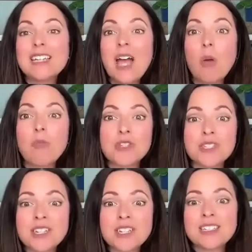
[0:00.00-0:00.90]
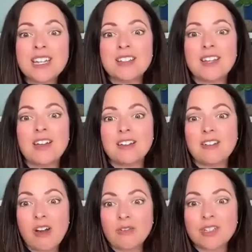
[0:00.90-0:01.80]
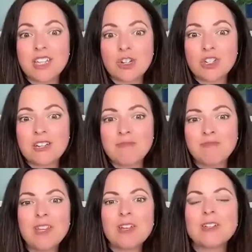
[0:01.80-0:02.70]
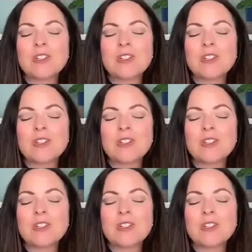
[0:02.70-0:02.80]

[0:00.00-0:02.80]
to help facilitate that conversation